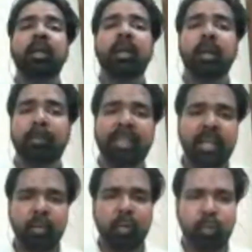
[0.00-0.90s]
But then,
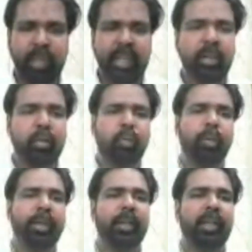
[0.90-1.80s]
very
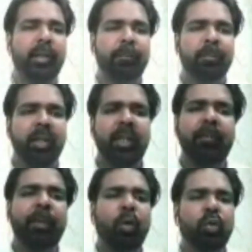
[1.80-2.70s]
quickly, let me
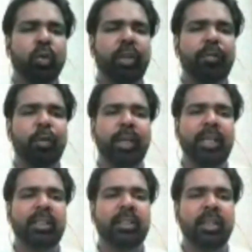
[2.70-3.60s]
also give you an
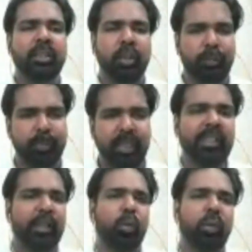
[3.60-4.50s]
instance of because I
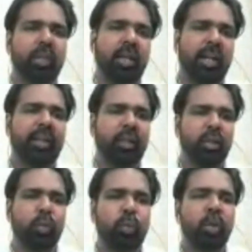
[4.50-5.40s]
told there are writers
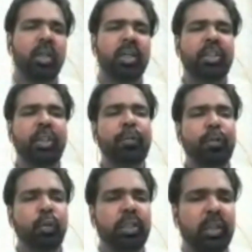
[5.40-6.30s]
who shift to
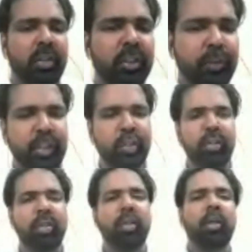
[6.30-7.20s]
children's fiction.
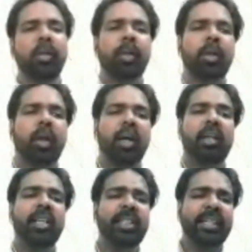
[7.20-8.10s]
A
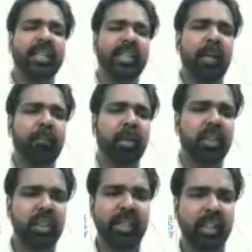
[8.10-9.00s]
classic example is
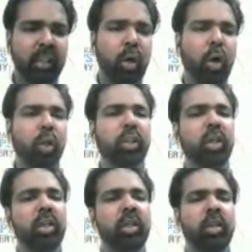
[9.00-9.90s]
another author
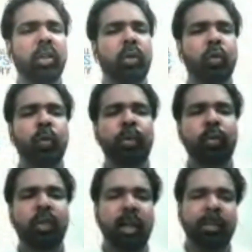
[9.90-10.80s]
whom you would
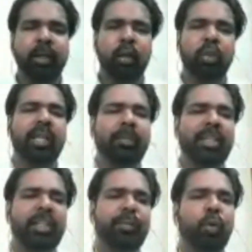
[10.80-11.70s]
come across in
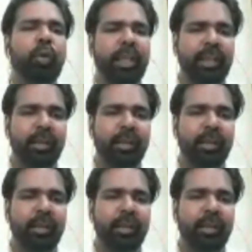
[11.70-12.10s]
MEG 40.